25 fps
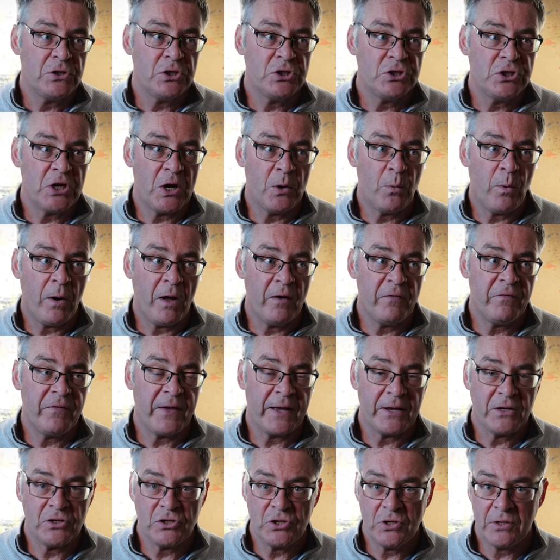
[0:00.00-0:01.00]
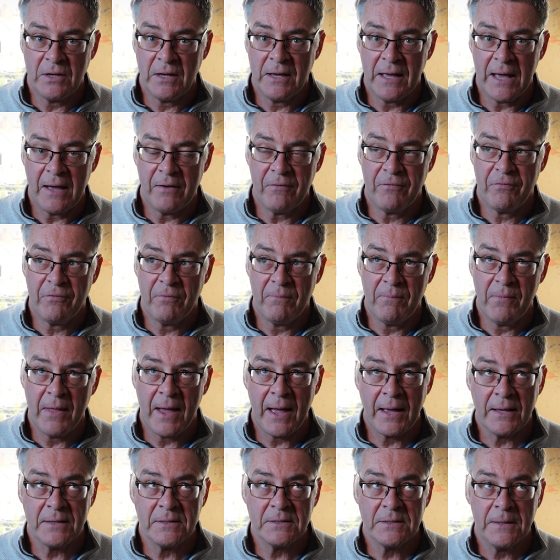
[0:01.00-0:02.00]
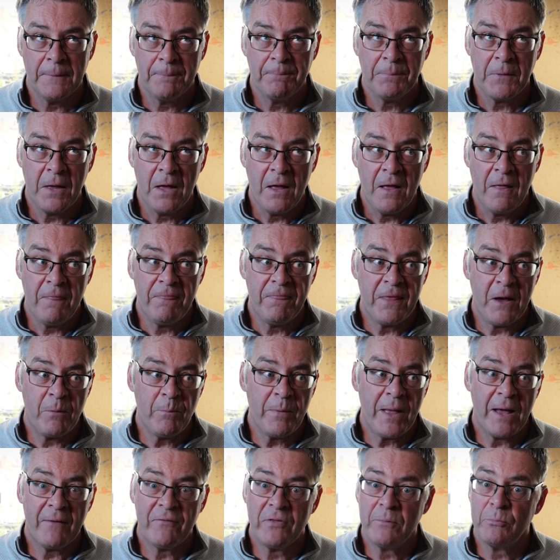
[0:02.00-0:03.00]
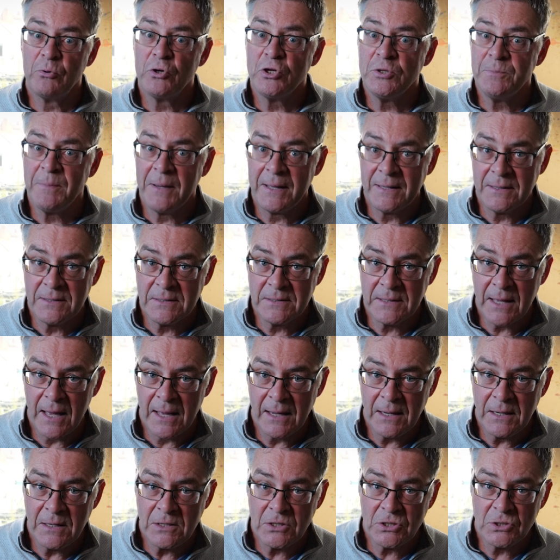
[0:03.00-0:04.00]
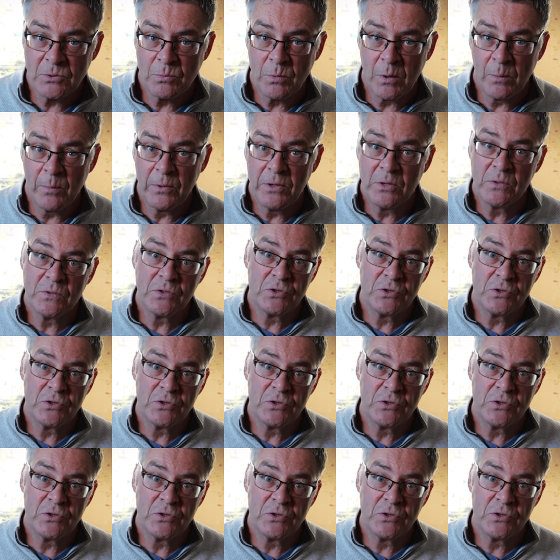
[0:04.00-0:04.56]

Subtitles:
to show what effects you can get from that. Then we have the brush pen stage, where we use